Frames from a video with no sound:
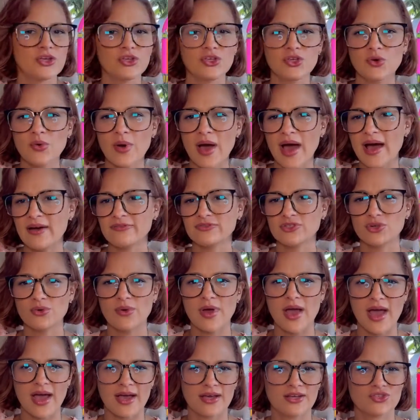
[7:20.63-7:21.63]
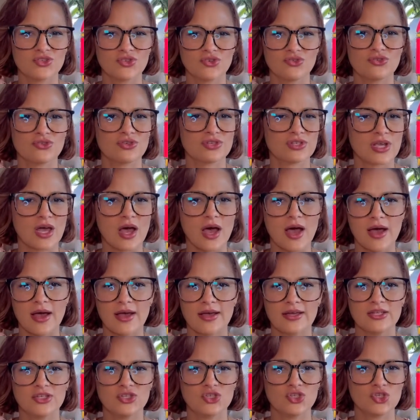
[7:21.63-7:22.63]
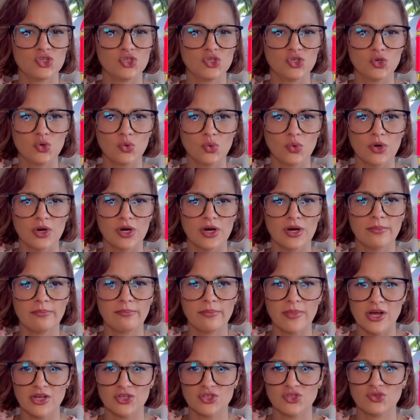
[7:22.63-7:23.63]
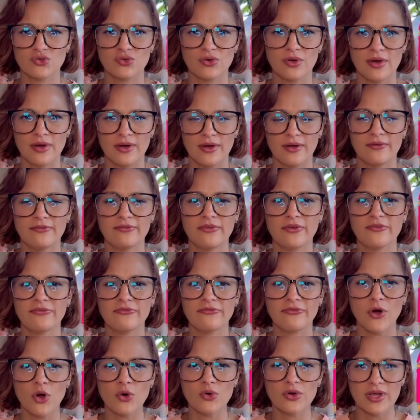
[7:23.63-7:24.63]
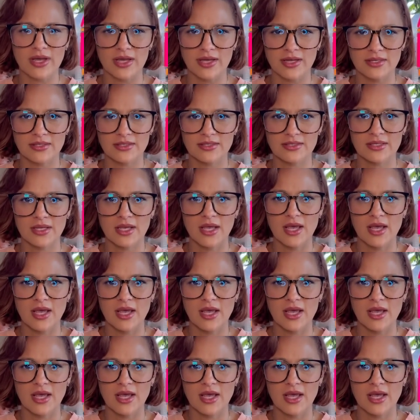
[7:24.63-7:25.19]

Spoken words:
You have to exercise your muscle of focus.